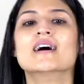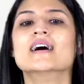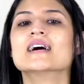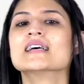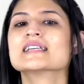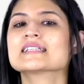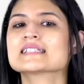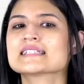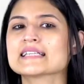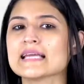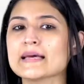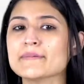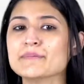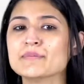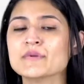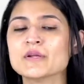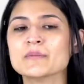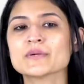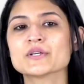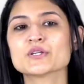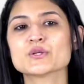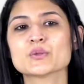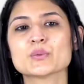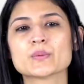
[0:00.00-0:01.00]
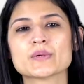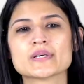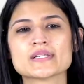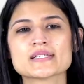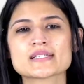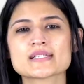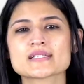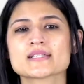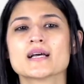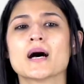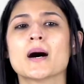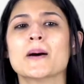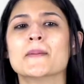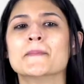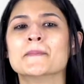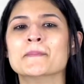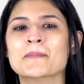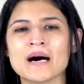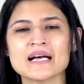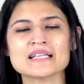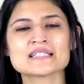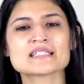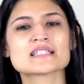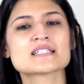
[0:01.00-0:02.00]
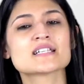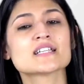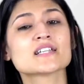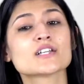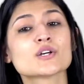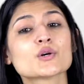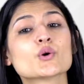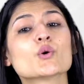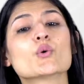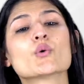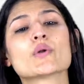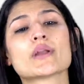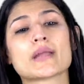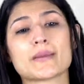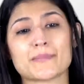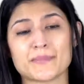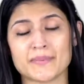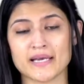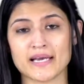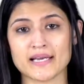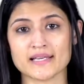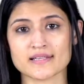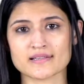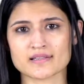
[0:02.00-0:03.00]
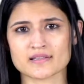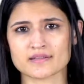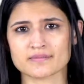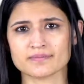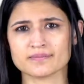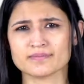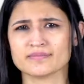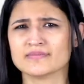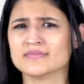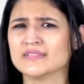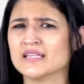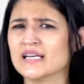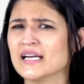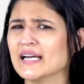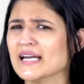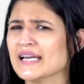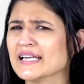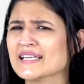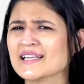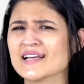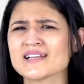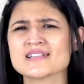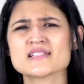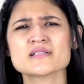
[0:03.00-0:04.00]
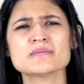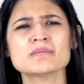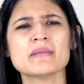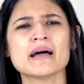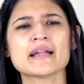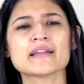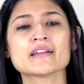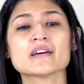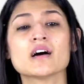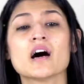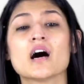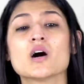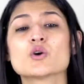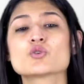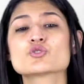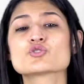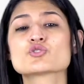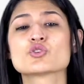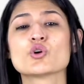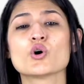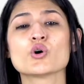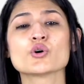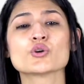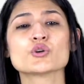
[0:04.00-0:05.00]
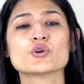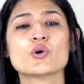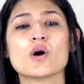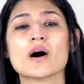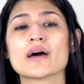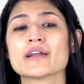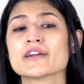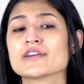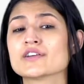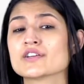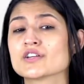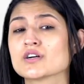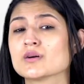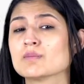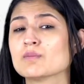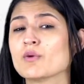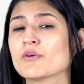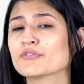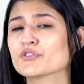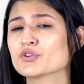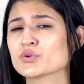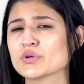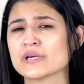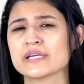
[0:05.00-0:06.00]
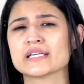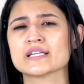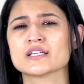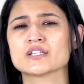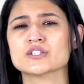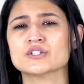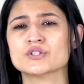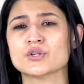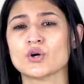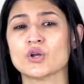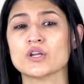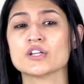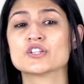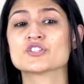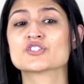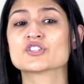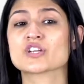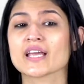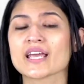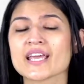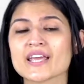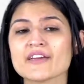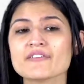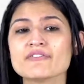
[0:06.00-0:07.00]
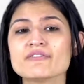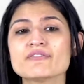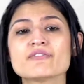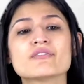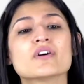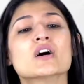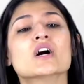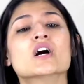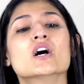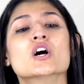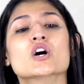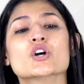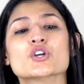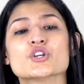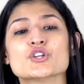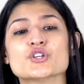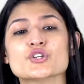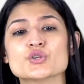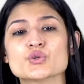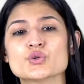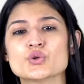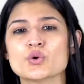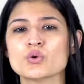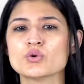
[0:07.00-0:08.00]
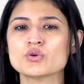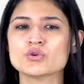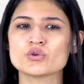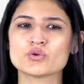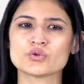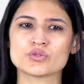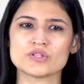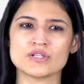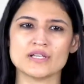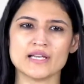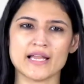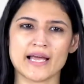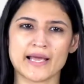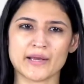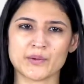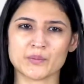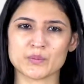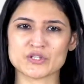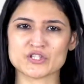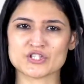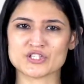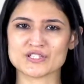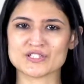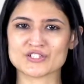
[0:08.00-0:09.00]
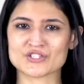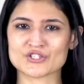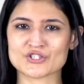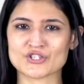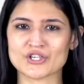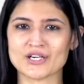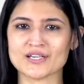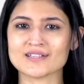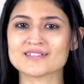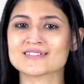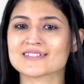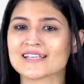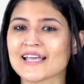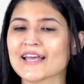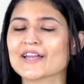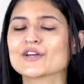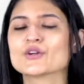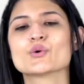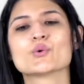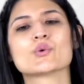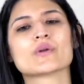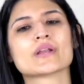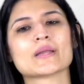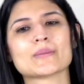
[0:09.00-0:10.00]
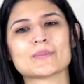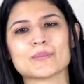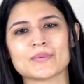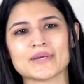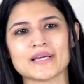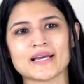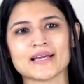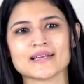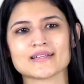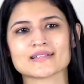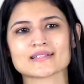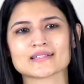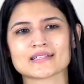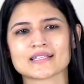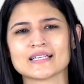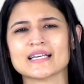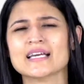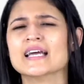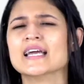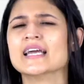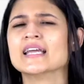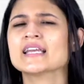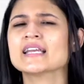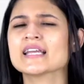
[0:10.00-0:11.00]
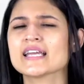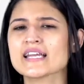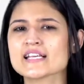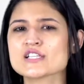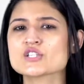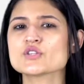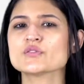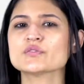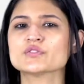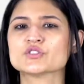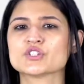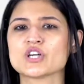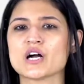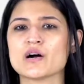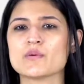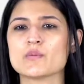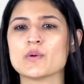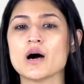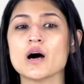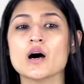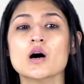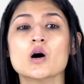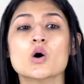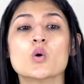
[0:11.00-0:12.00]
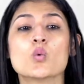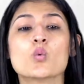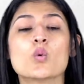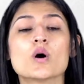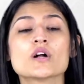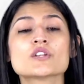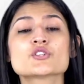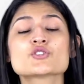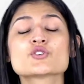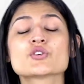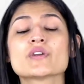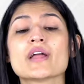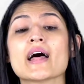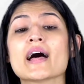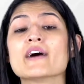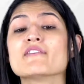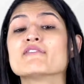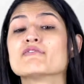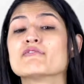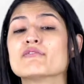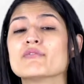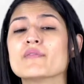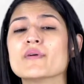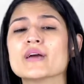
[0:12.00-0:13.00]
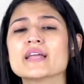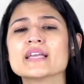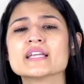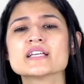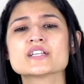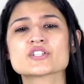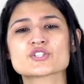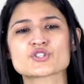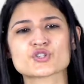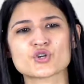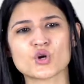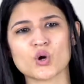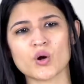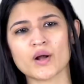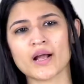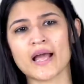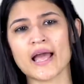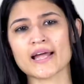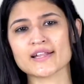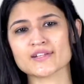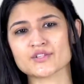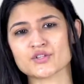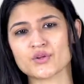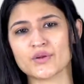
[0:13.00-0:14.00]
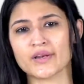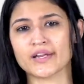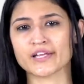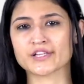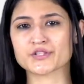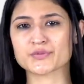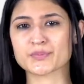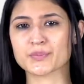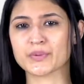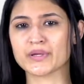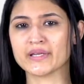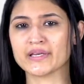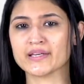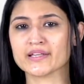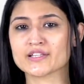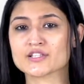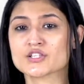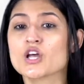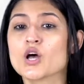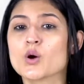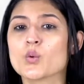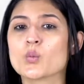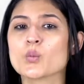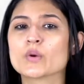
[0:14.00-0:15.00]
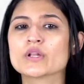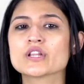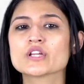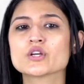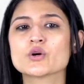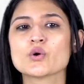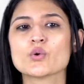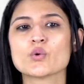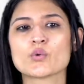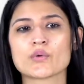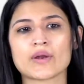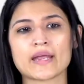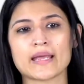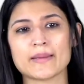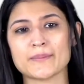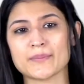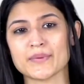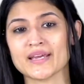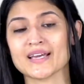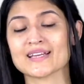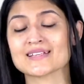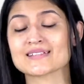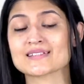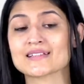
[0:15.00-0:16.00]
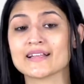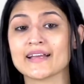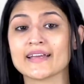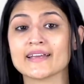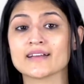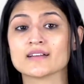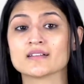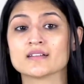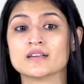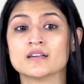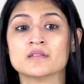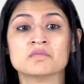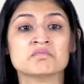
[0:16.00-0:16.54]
Step number 2 is master the core APIs. It doesn't matter how strong you are in terms of theoretical knowledge if you don't know the language constructs and core APIs. In case of Java, one should have very strong hands-on experience with core APIs like